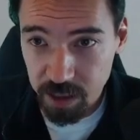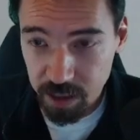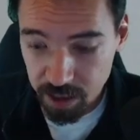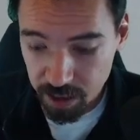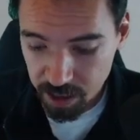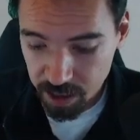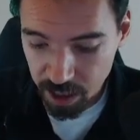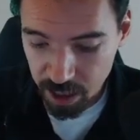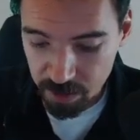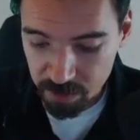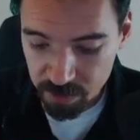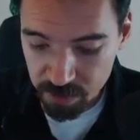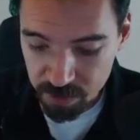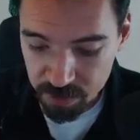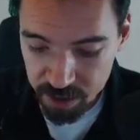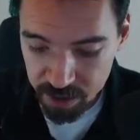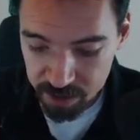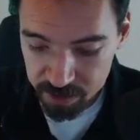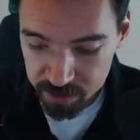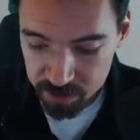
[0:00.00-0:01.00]
And
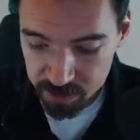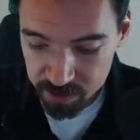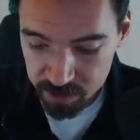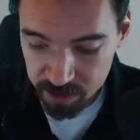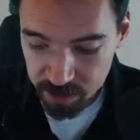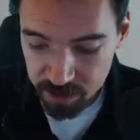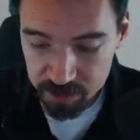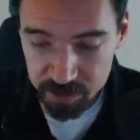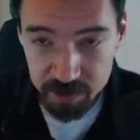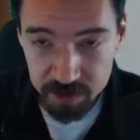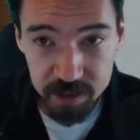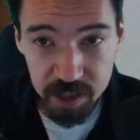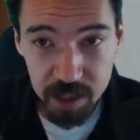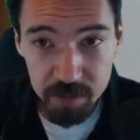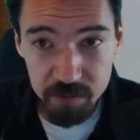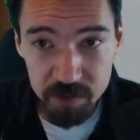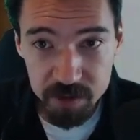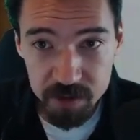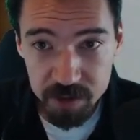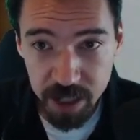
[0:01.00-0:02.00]
this is the same
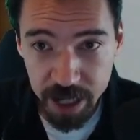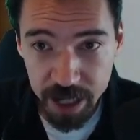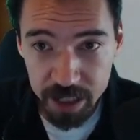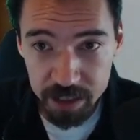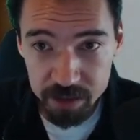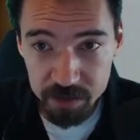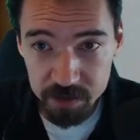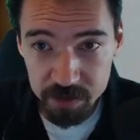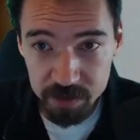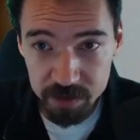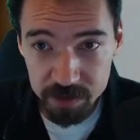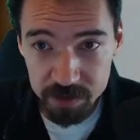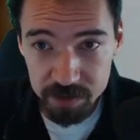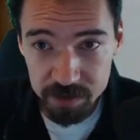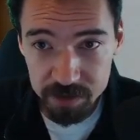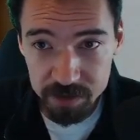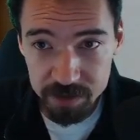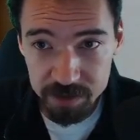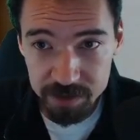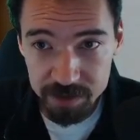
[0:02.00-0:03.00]
as that
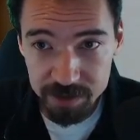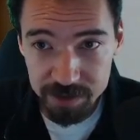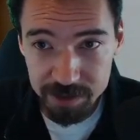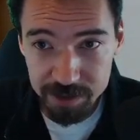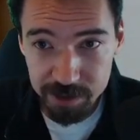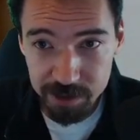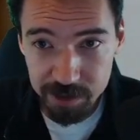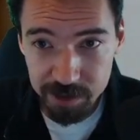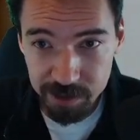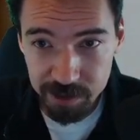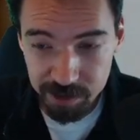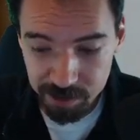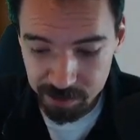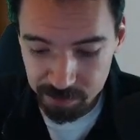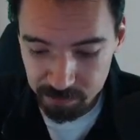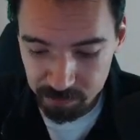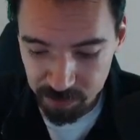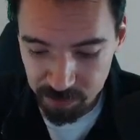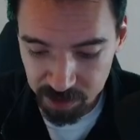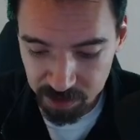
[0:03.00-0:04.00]

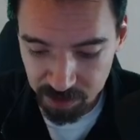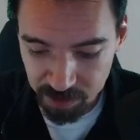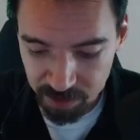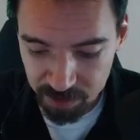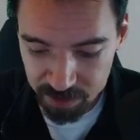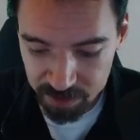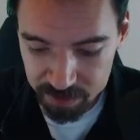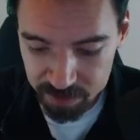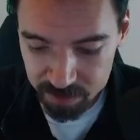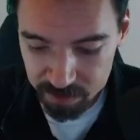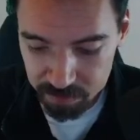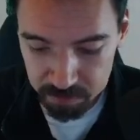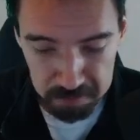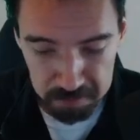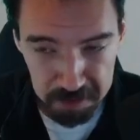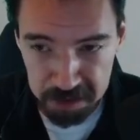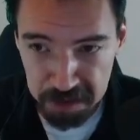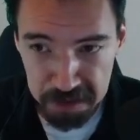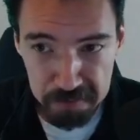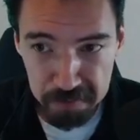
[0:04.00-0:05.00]
because
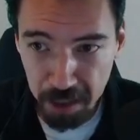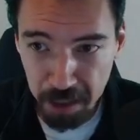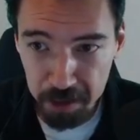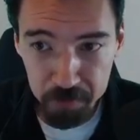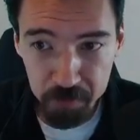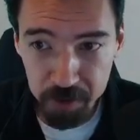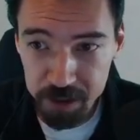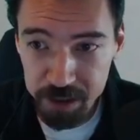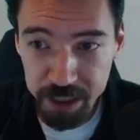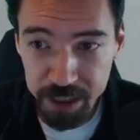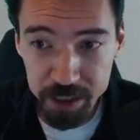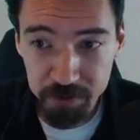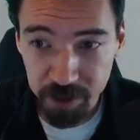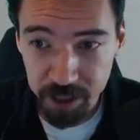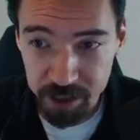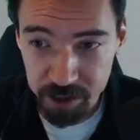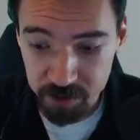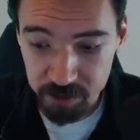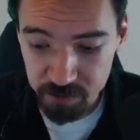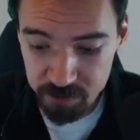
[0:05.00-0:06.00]
it doesn't matter what letter I
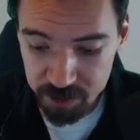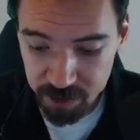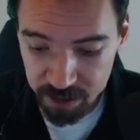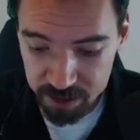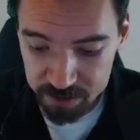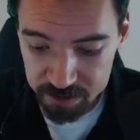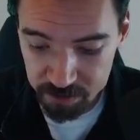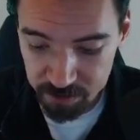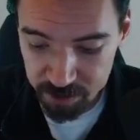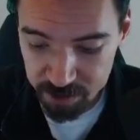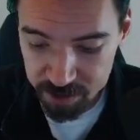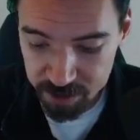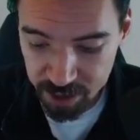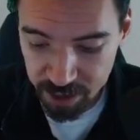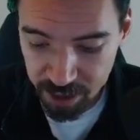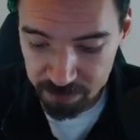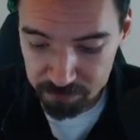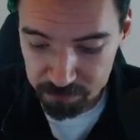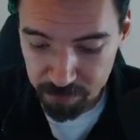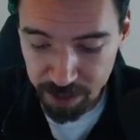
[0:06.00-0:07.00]
use, as long as I
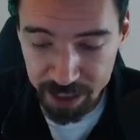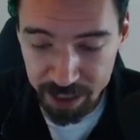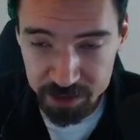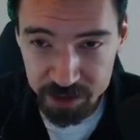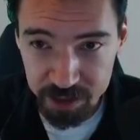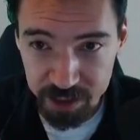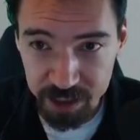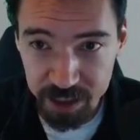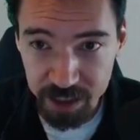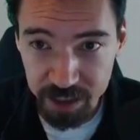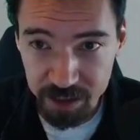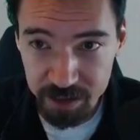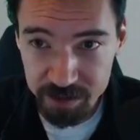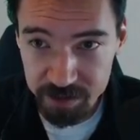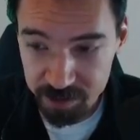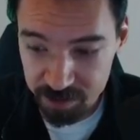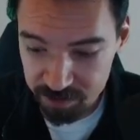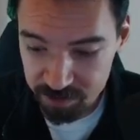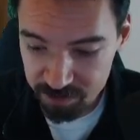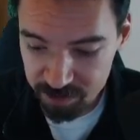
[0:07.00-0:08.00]
have matching here
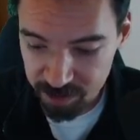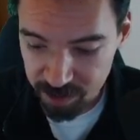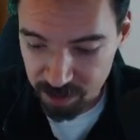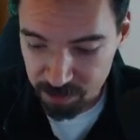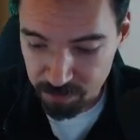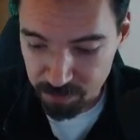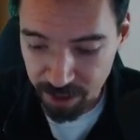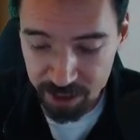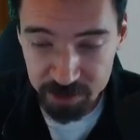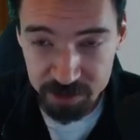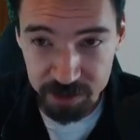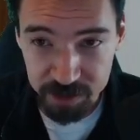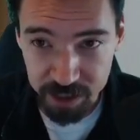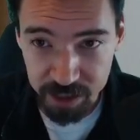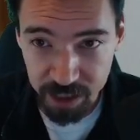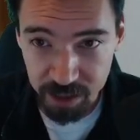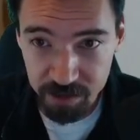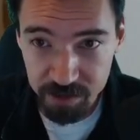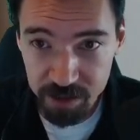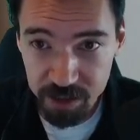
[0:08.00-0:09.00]
and matching
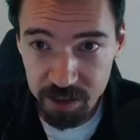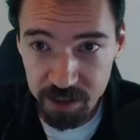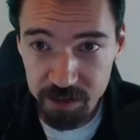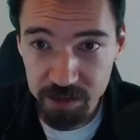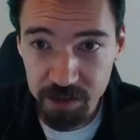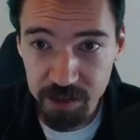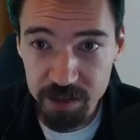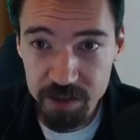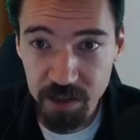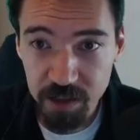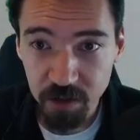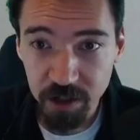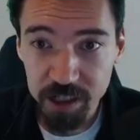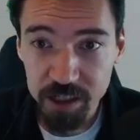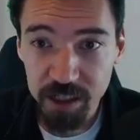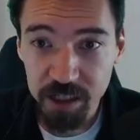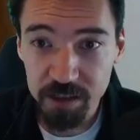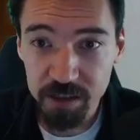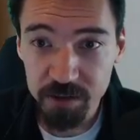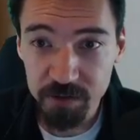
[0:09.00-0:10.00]
there, these are
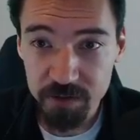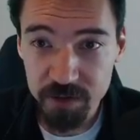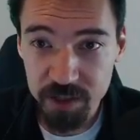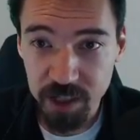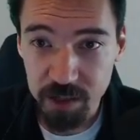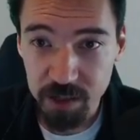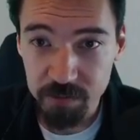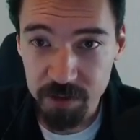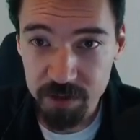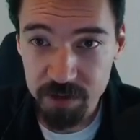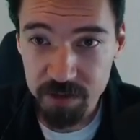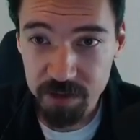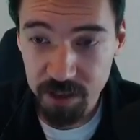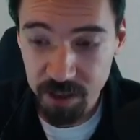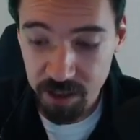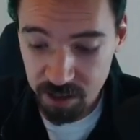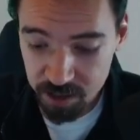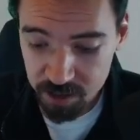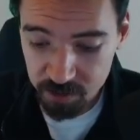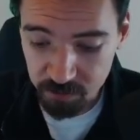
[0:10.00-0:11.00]
identical statements.
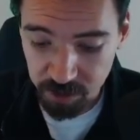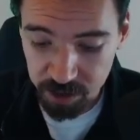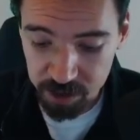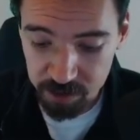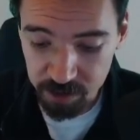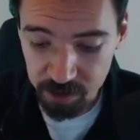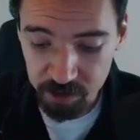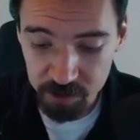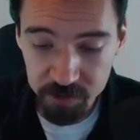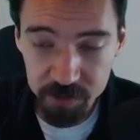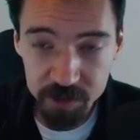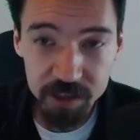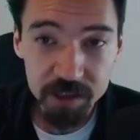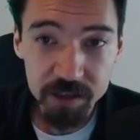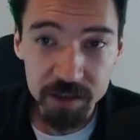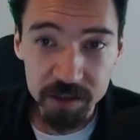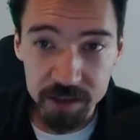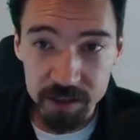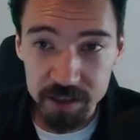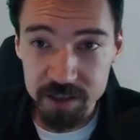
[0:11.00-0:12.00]
So I know
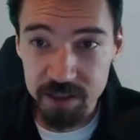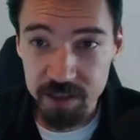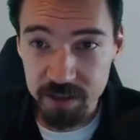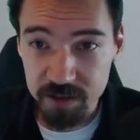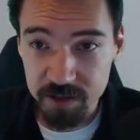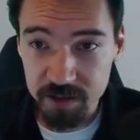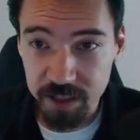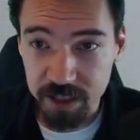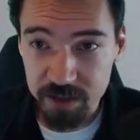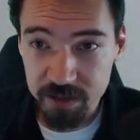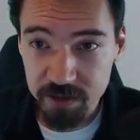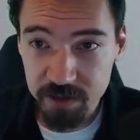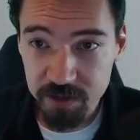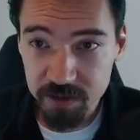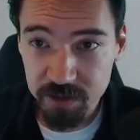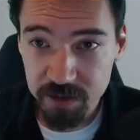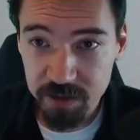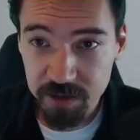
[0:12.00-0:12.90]
this exists,